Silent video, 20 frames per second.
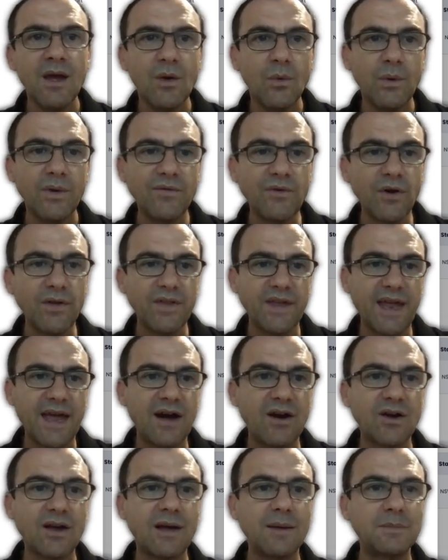we've got the
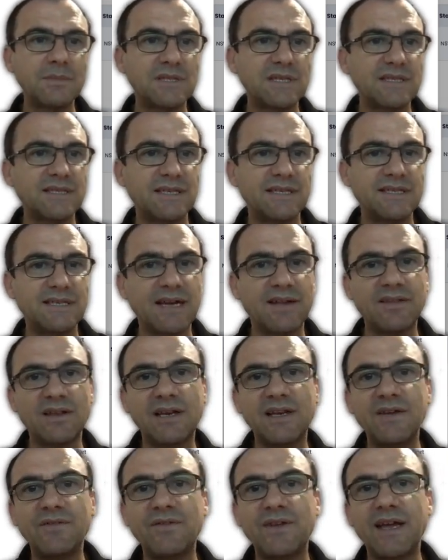outcomes listed down the
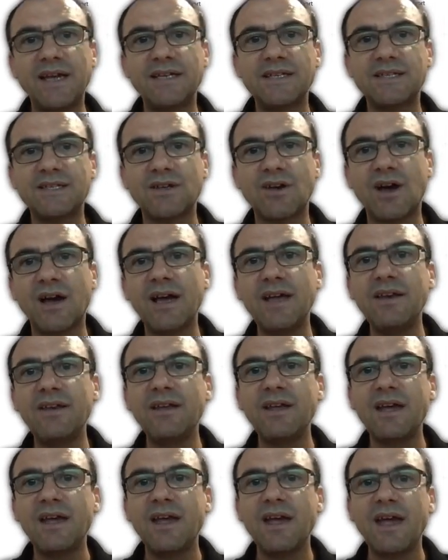left hand side,
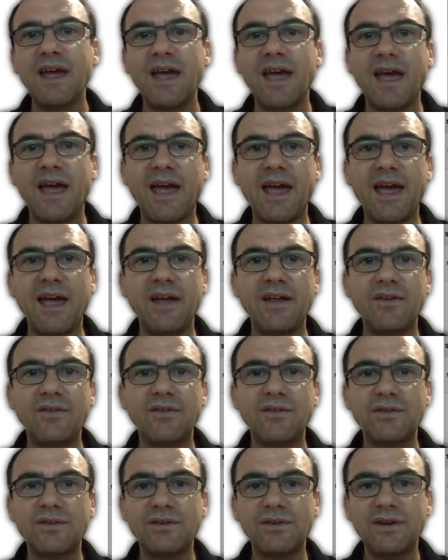
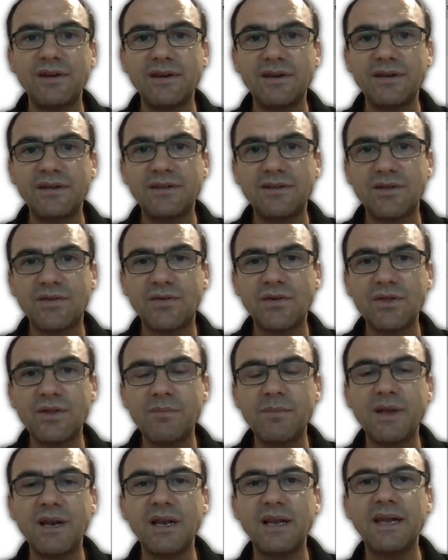and through the
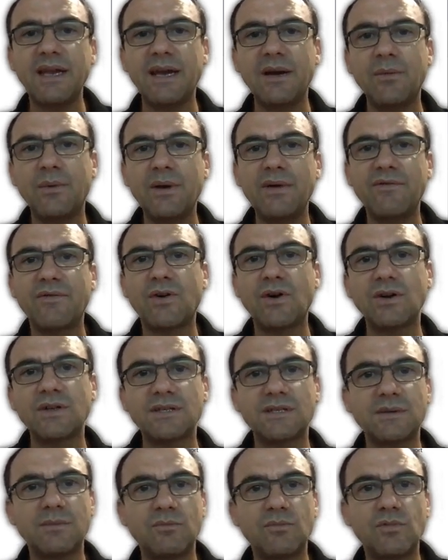middle here we've got
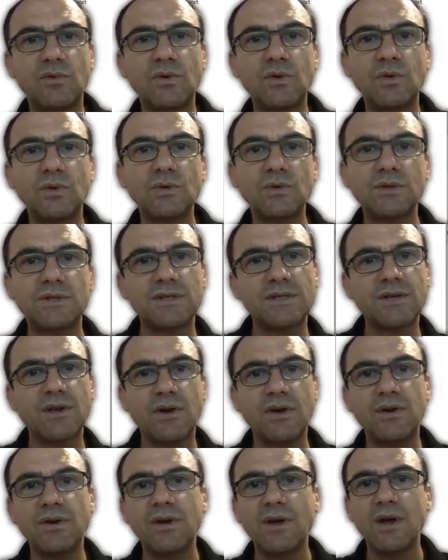some rules.
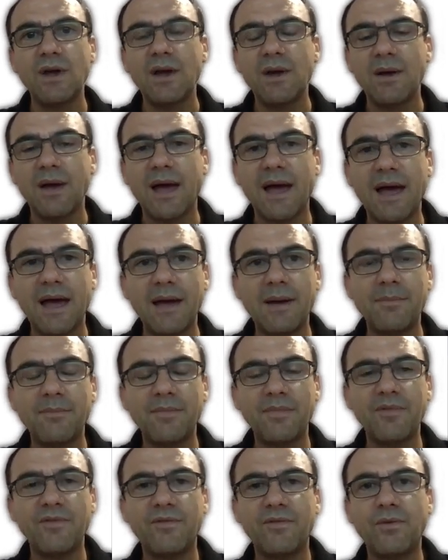So
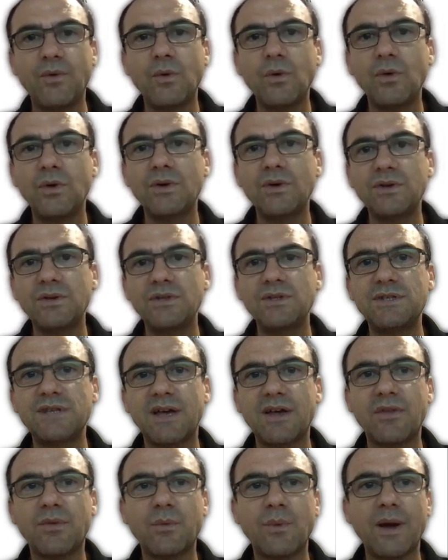for New
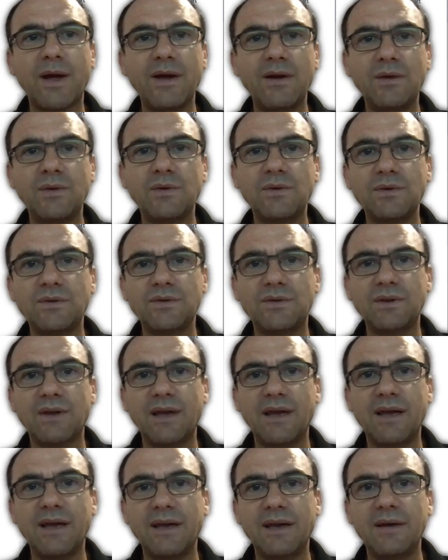South Wales,
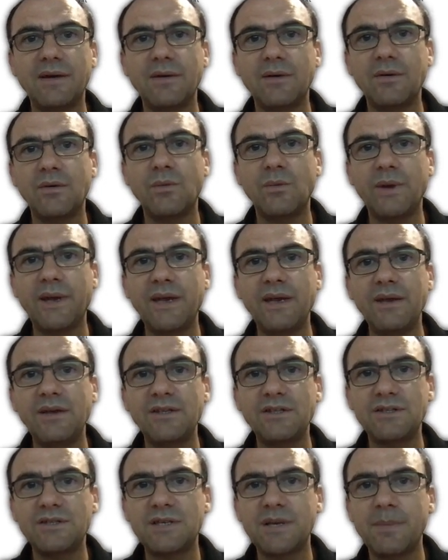we
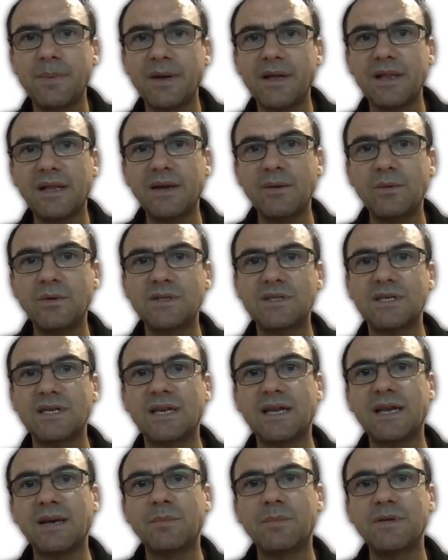typically would
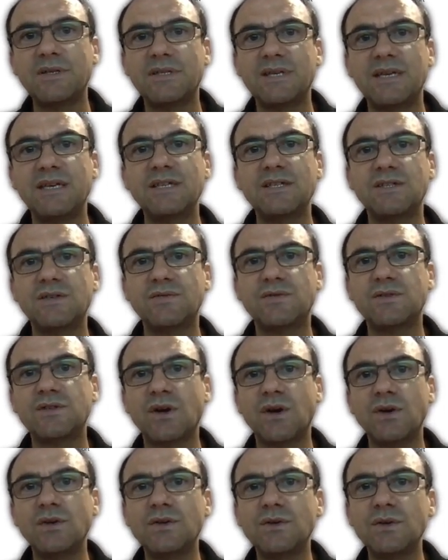select percentage of
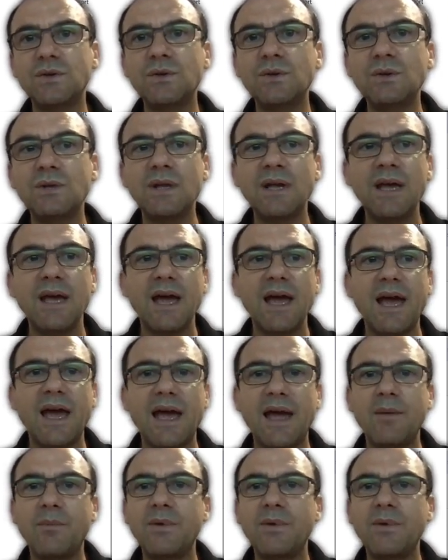total, and